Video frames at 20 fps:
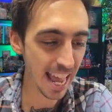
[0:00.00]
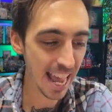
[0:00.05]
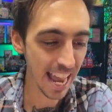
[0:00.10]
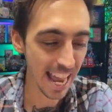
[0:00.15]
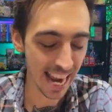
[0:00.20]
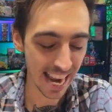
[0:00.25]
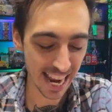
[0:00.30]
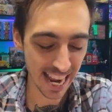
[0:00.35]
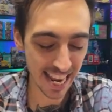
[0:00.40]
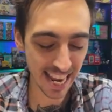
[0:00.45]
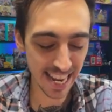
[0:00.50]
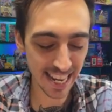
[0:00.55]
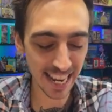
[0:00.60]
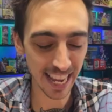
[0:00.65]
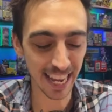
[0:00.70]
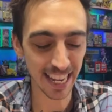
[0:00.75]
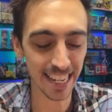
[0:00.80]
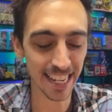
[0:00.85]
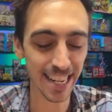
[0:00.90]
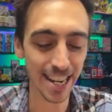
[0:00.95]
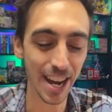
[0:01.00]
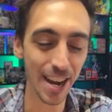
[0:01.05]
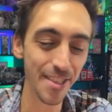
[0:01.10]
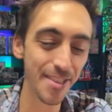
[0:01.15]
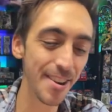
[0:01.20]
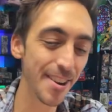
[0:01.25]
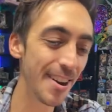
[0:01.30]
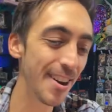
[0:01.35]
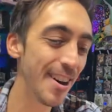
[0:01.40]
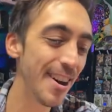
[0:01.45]
and
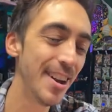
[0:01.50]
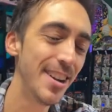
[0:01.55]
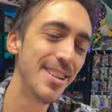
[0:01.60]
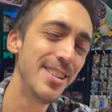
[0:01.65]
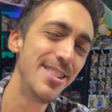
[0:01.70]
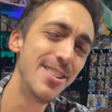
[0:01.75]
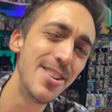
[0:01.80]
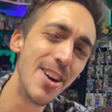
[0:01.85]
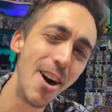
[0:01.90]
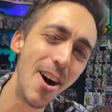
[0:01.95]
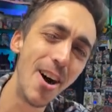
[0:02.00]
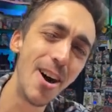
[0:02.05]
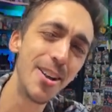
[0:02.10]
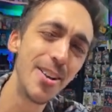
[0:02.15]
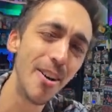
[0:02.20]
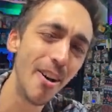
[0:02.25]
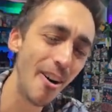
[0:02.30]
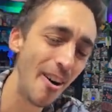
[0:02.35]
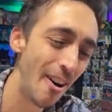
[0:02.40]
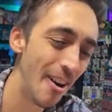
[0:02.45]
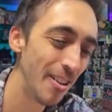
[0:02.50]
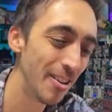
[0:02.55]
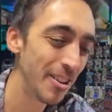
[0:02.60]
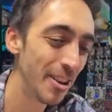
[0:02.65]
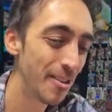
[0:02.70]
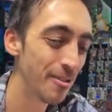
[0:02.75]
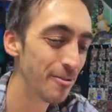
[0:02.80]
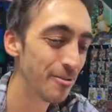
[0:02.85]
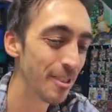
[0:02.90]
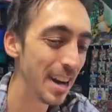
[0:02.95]
another non-holo
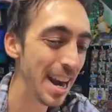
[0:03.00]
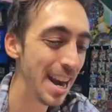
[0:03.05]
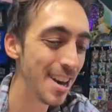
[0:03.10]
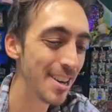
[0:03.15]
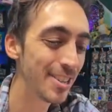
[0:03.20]
rare.